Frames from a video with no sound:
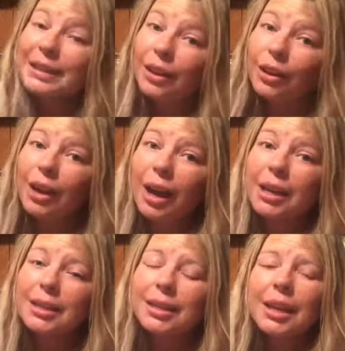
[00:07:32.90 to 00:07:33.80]
let you
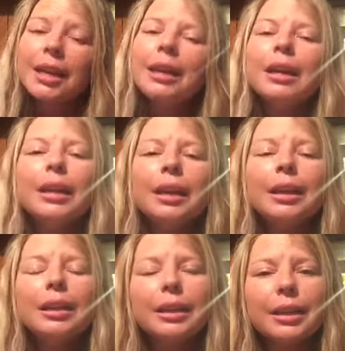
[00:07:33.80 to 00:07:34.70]
guys
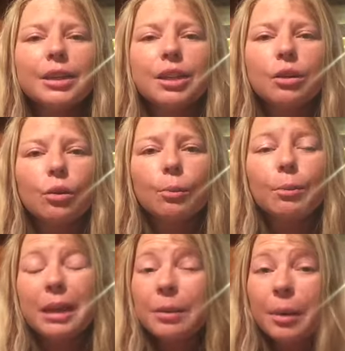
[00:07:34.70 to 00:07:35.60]
get to know
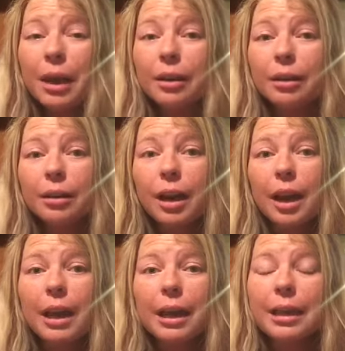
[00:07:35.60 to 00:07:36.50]
me better
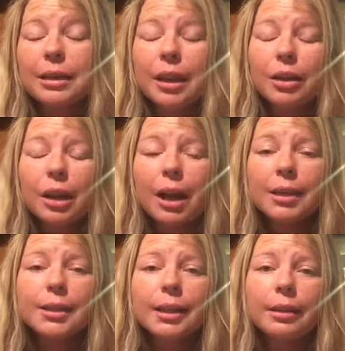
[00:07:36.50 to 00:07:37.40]
and let you
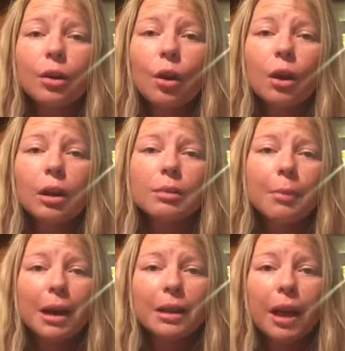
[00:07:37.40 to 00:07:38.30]
guys in on
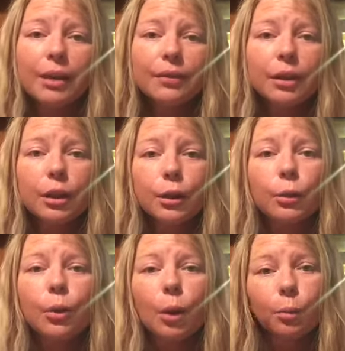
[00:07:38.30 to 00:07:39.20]
my life a
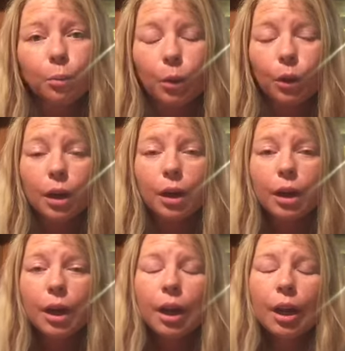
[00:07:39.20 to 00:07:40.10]
little more.